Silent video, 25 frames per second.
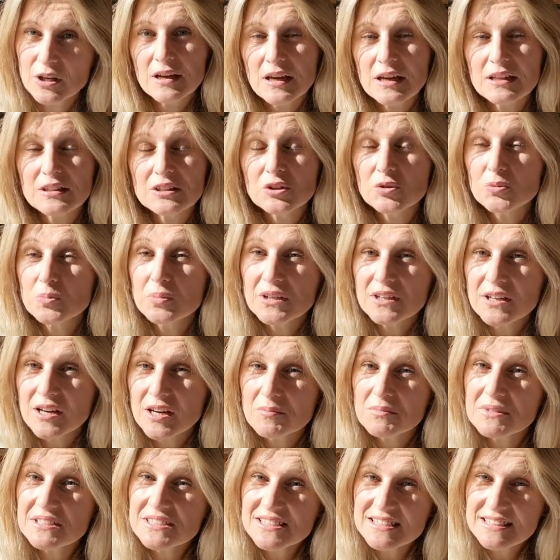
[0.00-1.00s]
and you
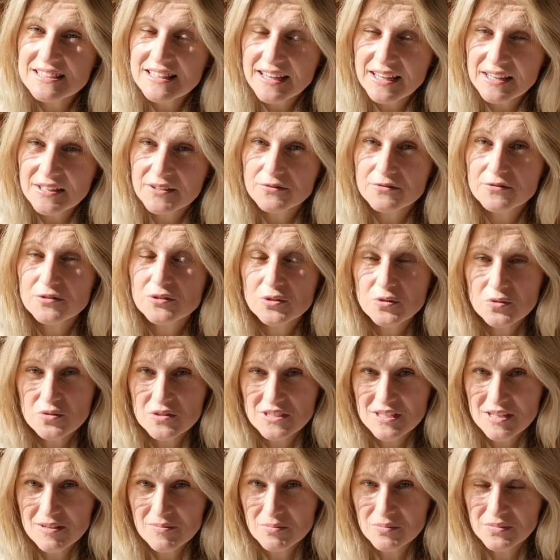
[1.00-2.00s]
become a slave to
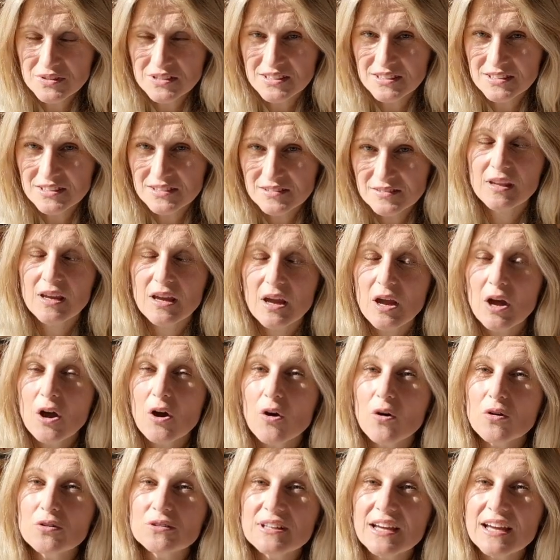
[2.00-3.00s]
somebody,
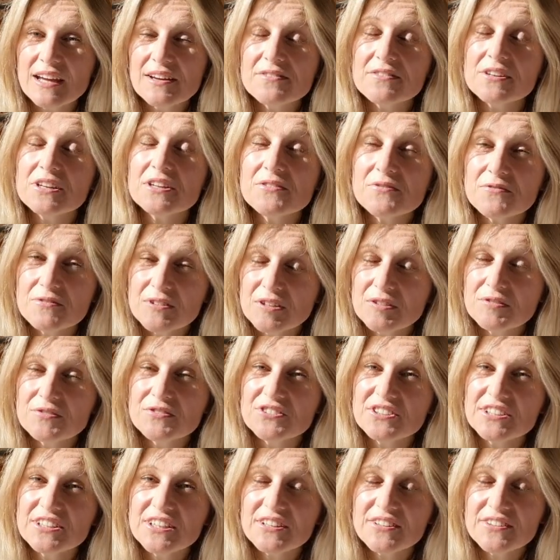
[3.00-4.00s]
on every
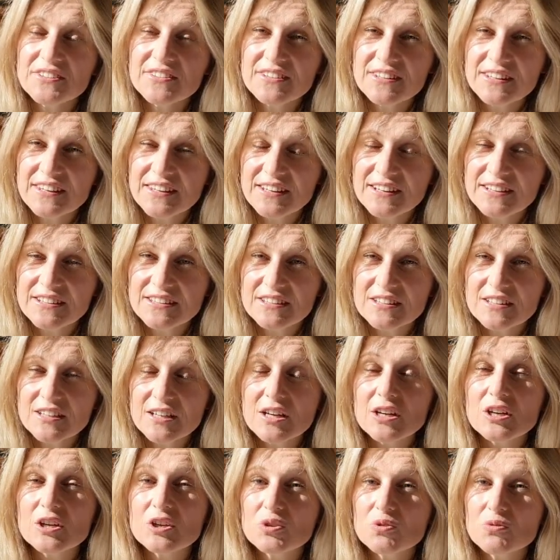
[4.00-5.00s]
50th year
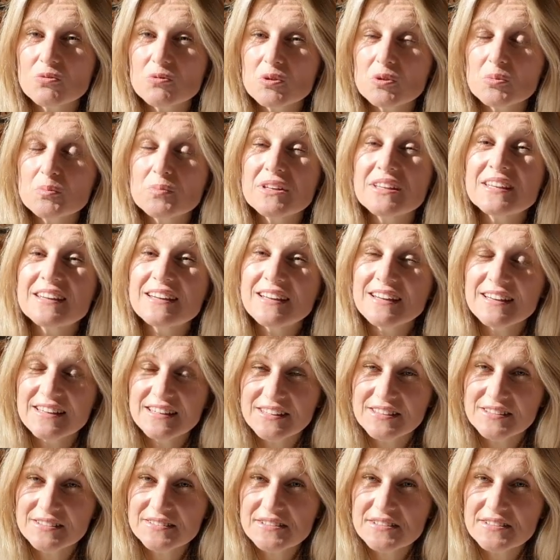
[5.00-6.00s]
you will be
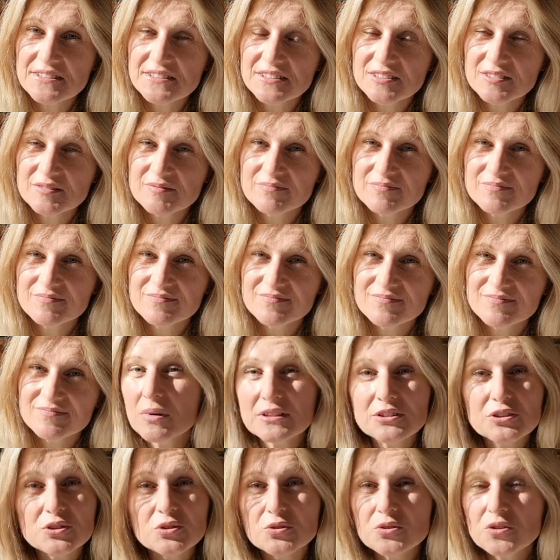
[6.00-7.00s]
released.
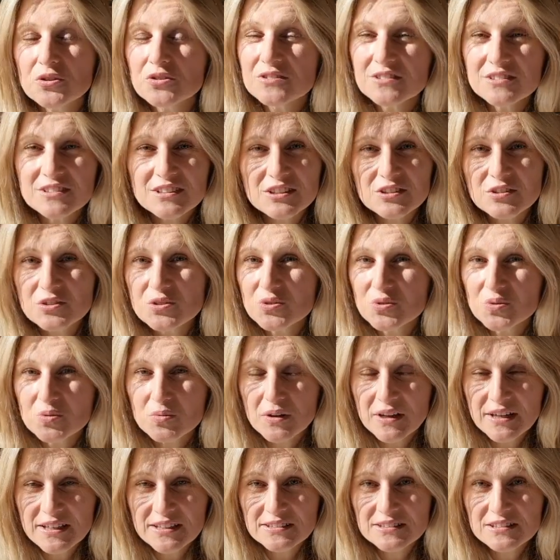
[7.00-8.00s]
But you don't need to
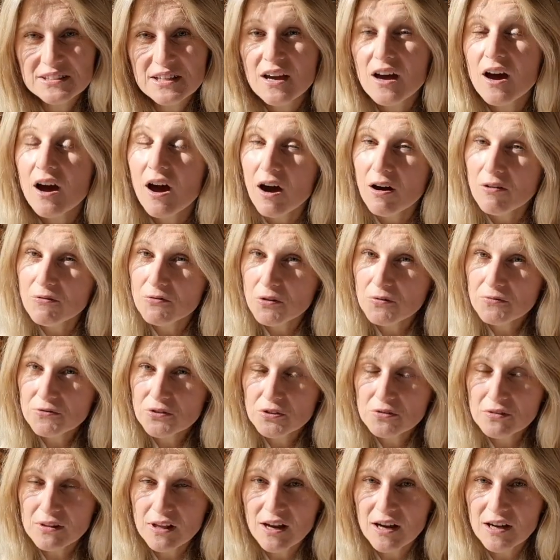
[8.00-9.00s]
wait half of
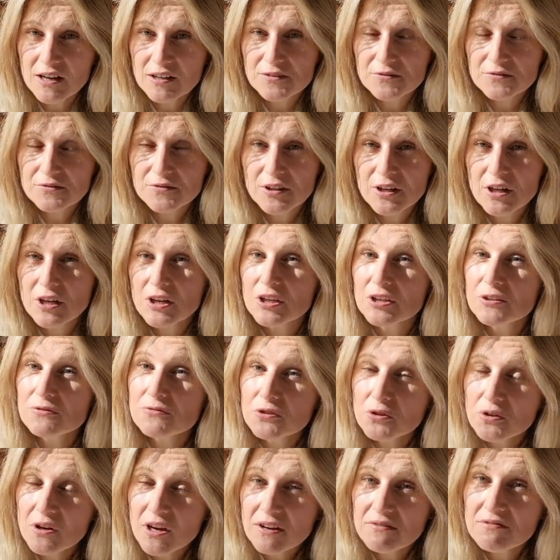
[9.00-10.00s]
your life if
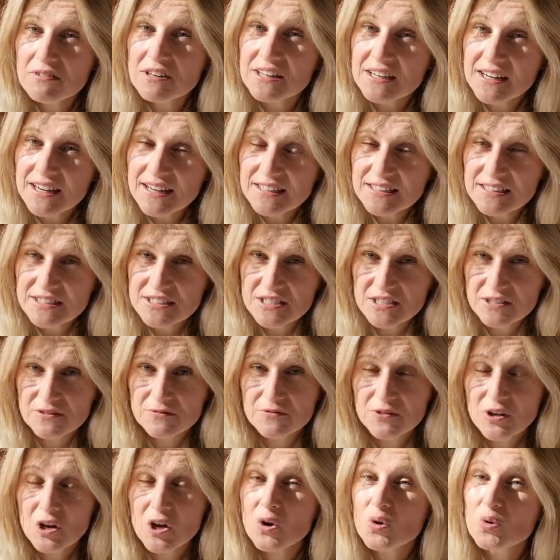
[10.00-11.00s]
you have a relative
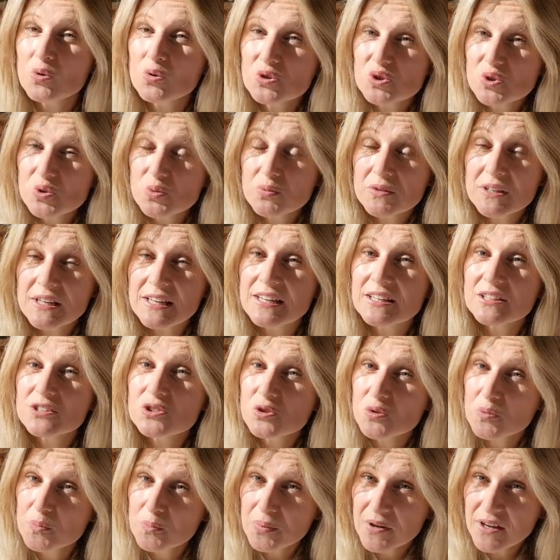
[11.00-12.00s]
who is willing
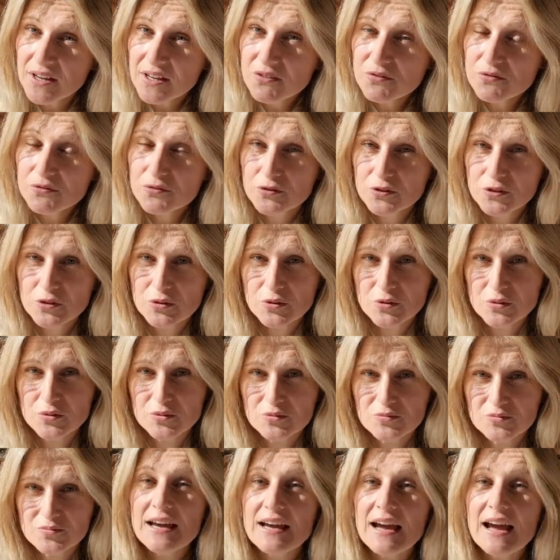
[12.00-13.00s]
to pay for you,
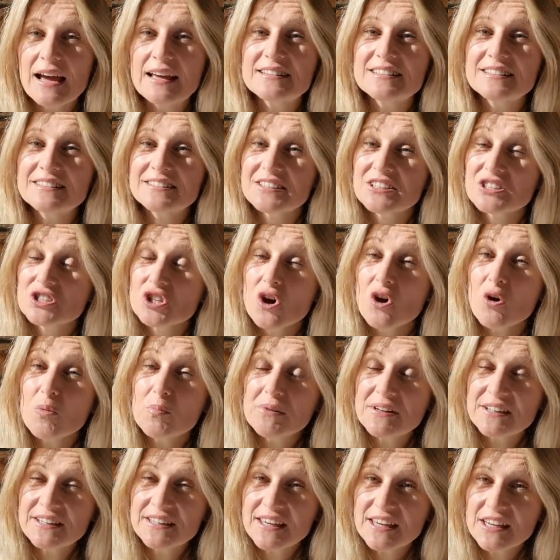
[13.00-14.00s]
and it is
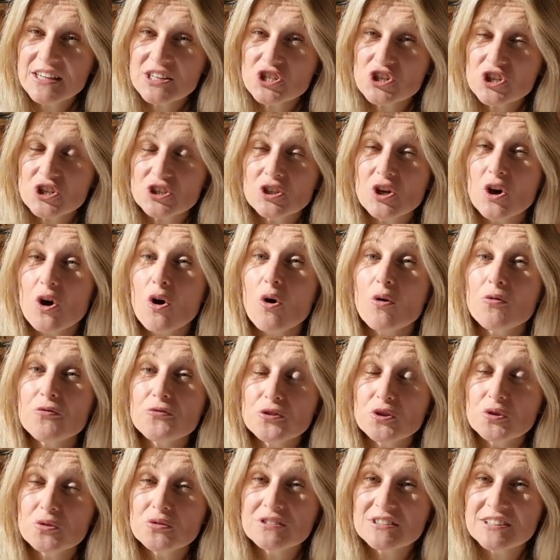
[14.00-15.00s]
obligation
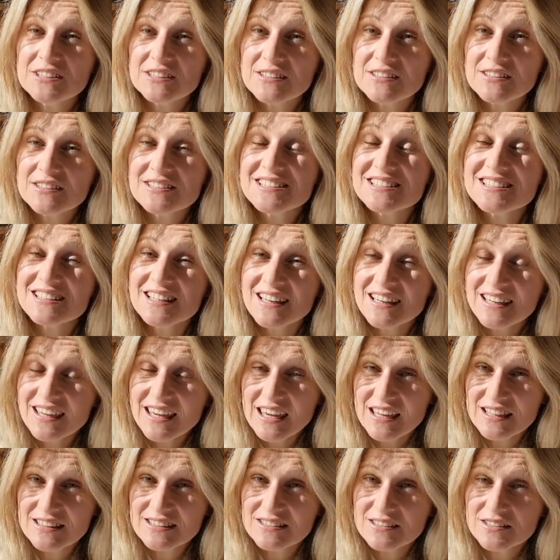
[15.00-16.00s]
of your nearest
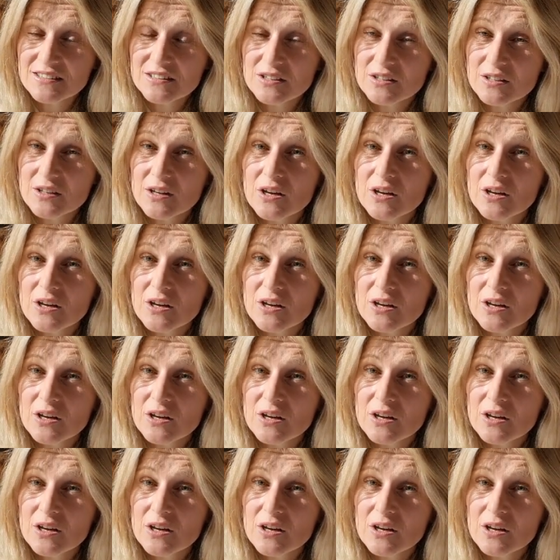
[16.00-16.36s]
kin